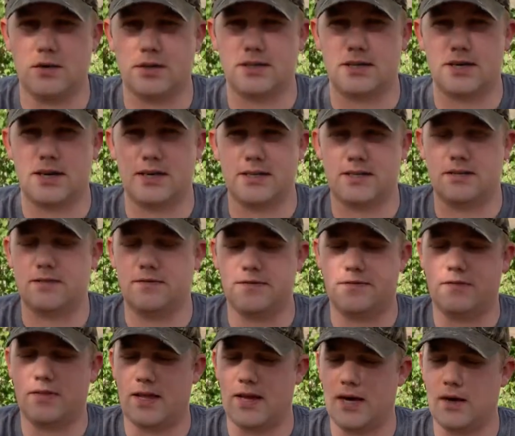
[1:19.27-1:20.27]
It's nice and
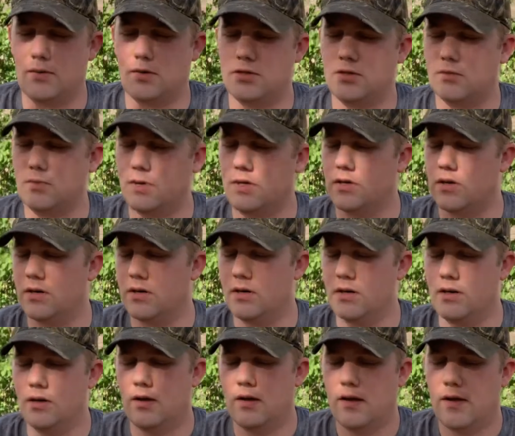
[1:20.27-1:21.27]
flat, which will be good.